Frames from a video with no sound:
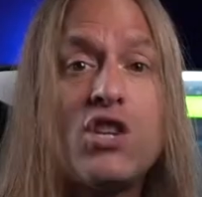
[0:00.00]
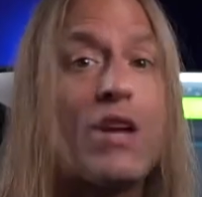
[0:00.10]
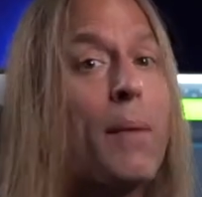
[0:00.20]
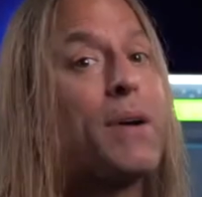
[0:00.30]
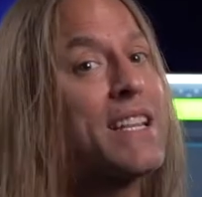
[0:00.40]
E
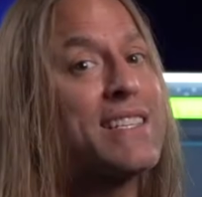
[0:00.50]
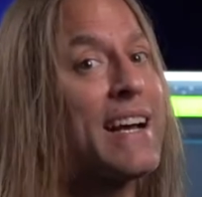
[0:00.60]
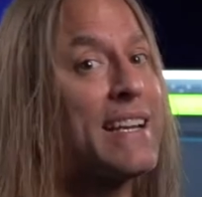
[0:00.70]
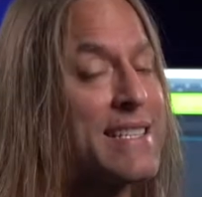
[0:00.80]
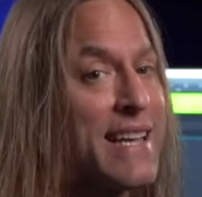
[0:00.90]
shape, but it's
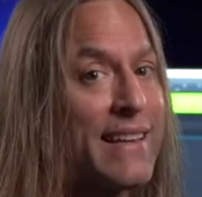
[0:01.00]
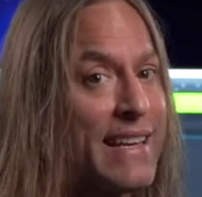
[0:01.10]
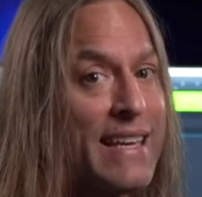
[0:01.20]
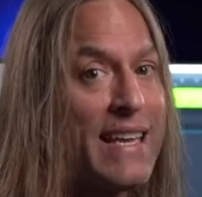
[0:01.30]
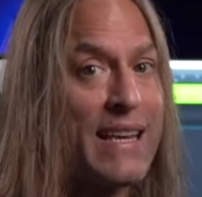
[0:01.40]
not going to sound
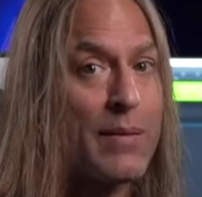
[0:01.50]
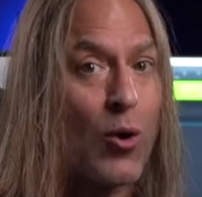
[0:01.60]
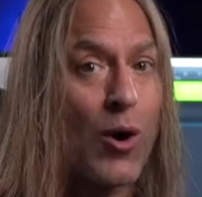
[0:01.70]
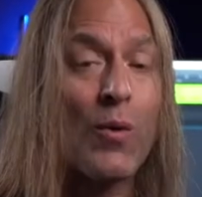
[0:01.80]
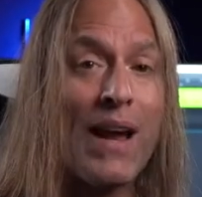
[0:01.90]
like E
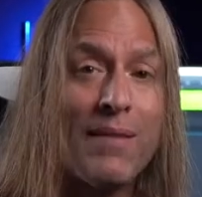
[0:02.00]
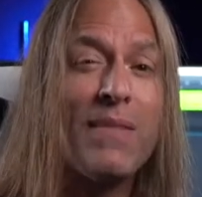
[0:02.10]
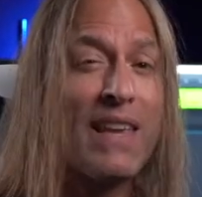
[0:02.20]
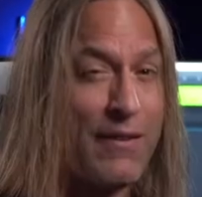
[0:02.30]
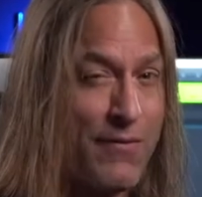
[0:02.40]
anymore,
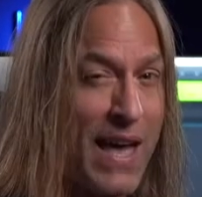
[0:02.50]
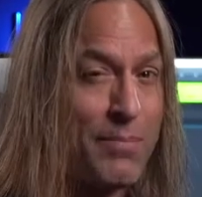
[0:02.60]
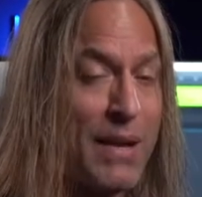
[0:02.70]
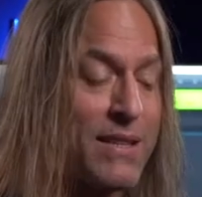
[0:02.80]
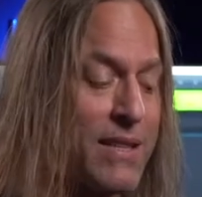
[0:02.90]
right? If
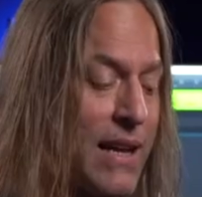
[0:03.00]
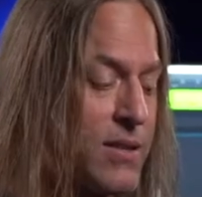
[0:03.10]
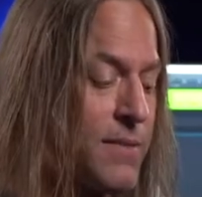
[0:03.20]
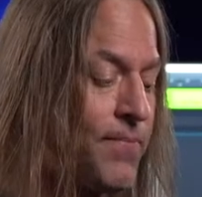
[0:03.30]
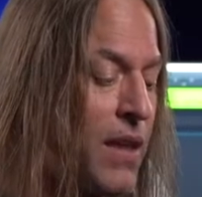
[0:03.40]
that makes
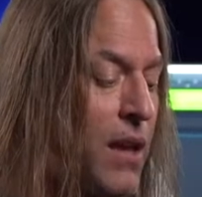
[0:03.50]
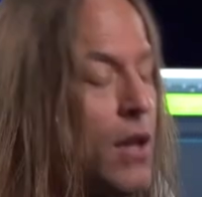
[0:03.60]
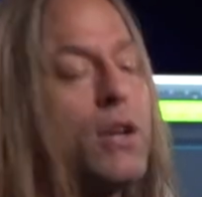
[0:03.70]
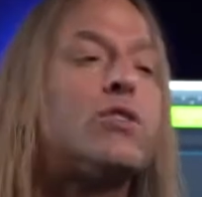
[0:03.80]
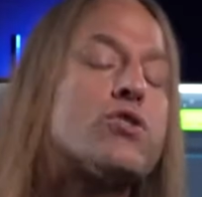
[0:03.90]
sense.
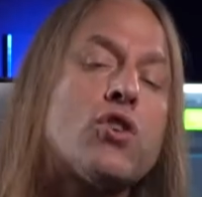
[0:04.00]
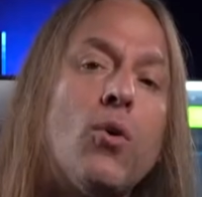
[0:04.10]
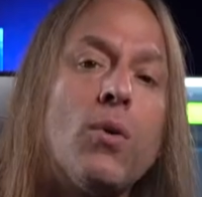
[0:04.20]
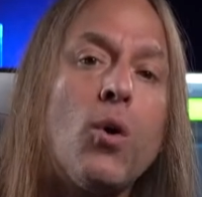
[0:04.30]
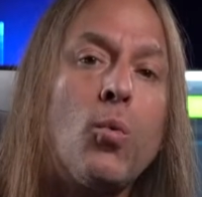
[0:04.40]

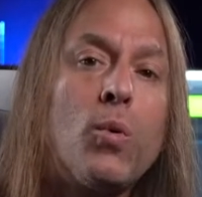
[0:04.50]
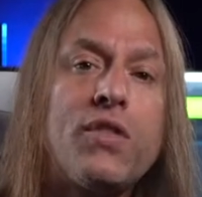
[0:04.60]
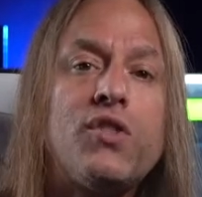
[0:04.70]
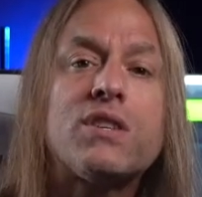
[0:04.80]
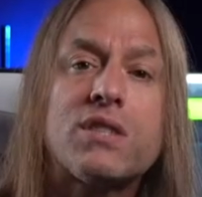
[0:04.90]
So
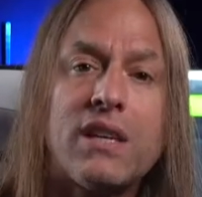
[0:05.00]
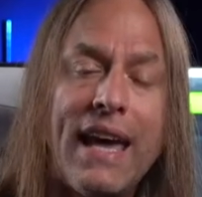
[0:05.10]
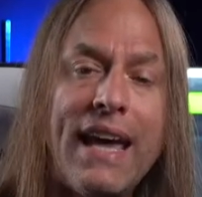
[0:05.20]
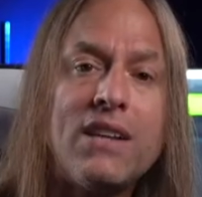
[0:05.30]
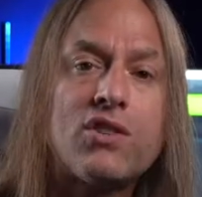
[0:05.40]
with this
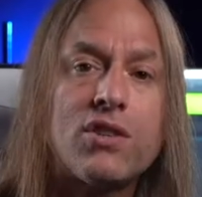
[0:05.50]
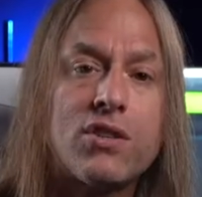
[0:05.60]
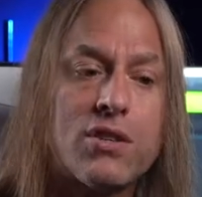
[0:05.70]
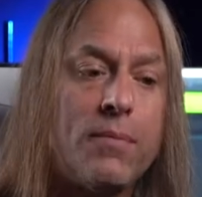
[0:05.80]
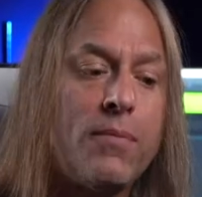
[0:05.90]
CAGED
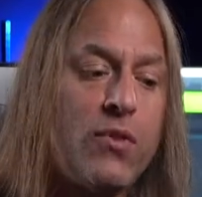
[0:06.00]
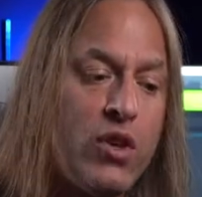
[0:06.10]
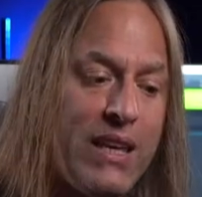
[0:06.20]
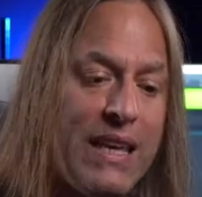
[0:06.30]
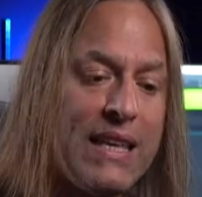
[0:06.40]
system,
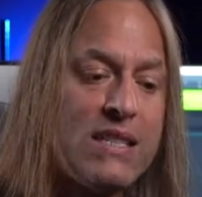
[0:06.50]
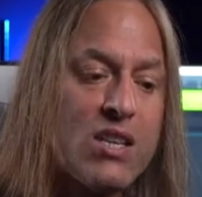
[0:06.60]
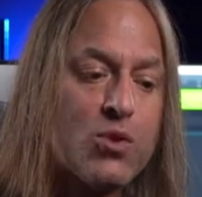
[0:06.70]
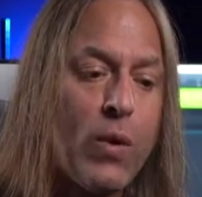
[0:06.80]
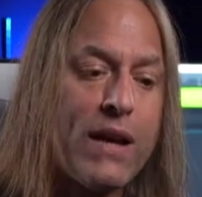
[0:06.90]
the
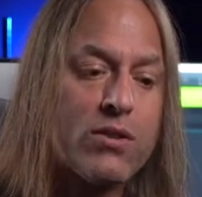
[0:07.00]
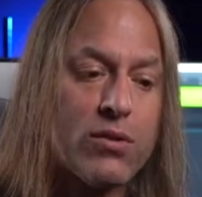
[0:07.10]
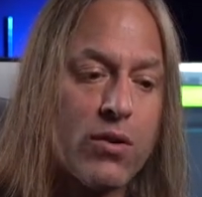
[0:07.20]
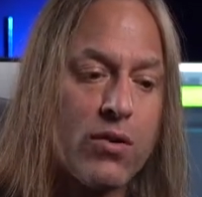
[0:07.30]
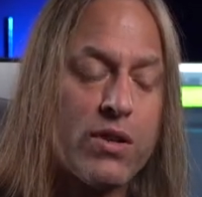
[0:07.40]
easiest way
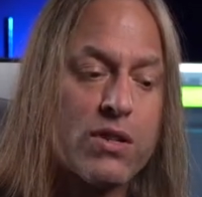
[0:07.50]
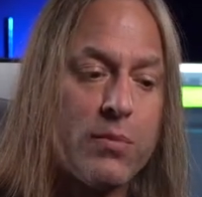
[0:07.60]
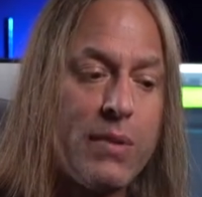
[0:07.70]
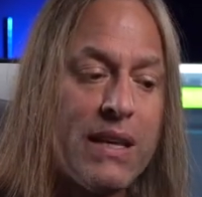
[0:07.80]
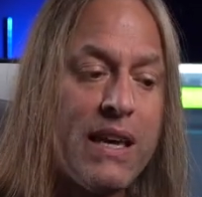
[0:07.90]
to learn this
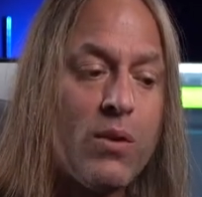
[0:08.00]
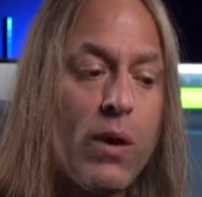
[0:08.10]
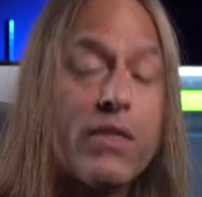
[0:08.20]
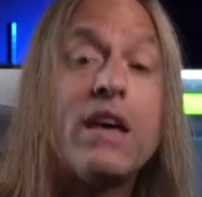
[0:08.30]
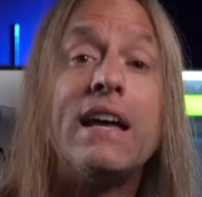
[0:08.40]
to begin
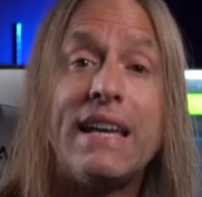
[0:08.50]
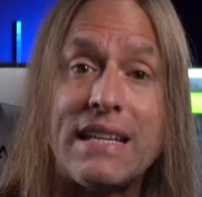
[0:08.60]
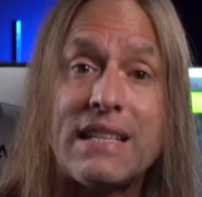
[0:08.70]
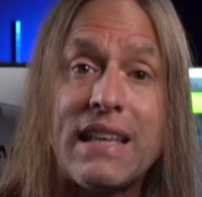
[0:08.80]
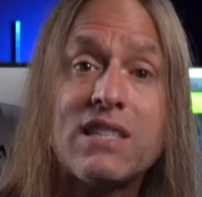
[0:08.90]
with
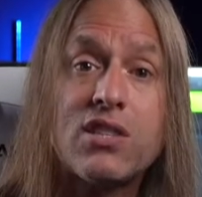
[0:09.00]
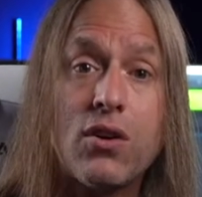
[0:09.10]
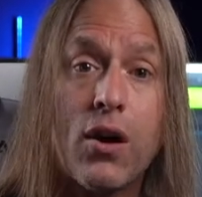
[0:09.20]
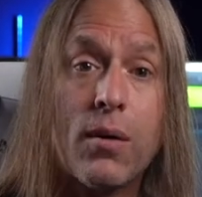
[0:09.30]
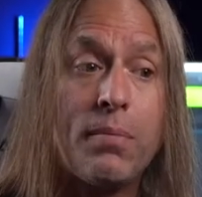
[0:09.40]
is let's
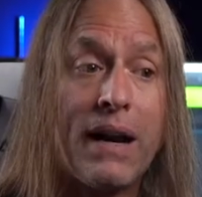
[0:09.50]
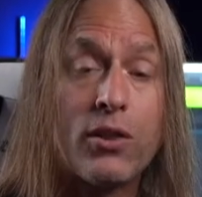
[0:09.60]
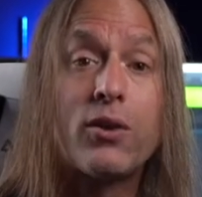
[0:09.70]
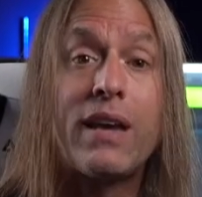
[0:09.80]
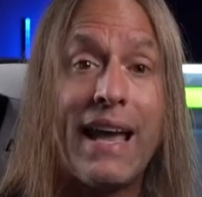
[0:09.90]
start by
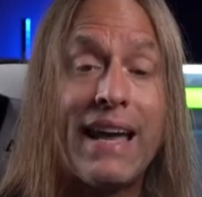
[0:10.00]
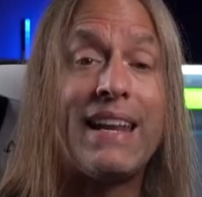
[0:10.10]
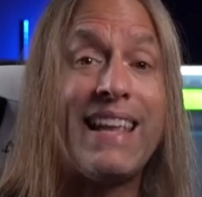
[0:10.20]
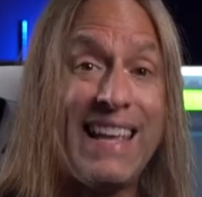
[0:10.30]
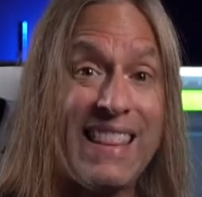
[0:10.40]
looking at
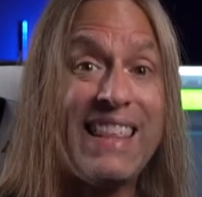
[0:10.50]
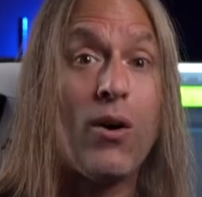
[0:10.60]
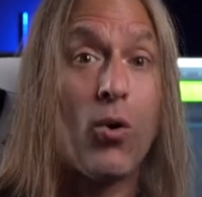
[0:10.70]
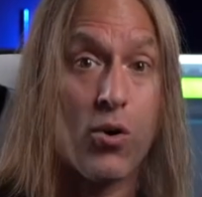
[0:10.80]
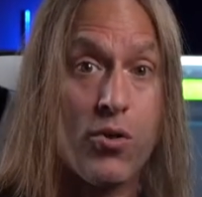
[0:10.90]
it in
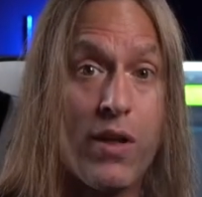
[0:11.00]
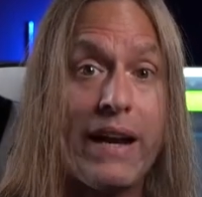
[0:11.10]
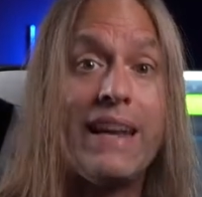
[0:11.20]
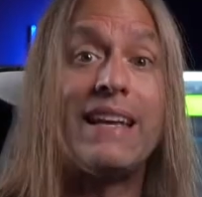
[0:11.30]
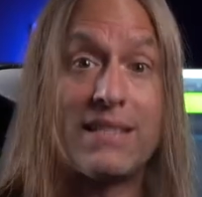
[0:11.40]
the order
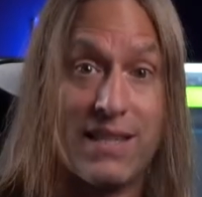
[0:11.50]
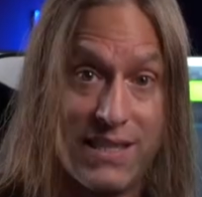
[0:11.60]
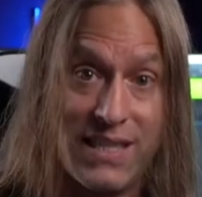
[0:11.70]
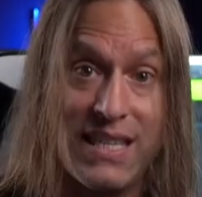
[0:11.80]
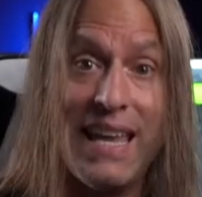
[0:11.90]
that it is,
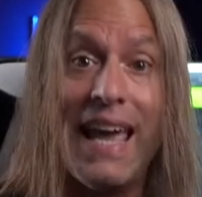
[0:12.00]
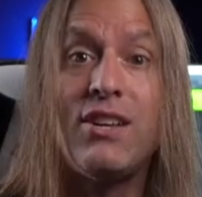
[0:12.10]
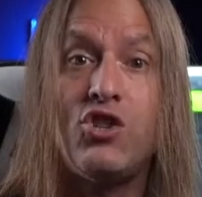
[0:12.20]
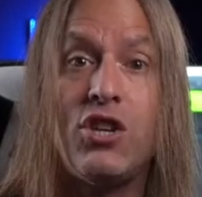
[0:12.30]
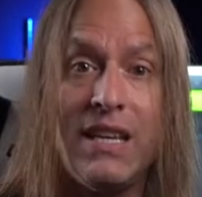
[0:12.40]

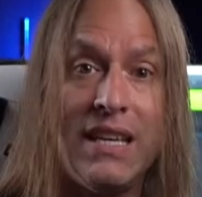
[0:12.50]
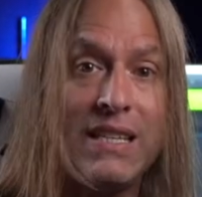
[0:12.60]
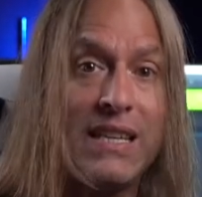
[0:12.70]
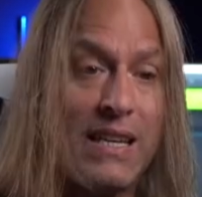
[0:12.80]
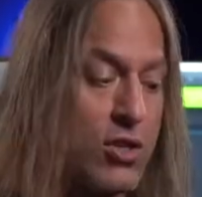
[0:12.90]

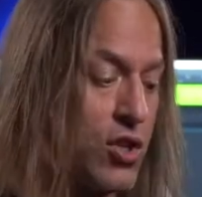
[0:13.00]
C-A-G-E-D.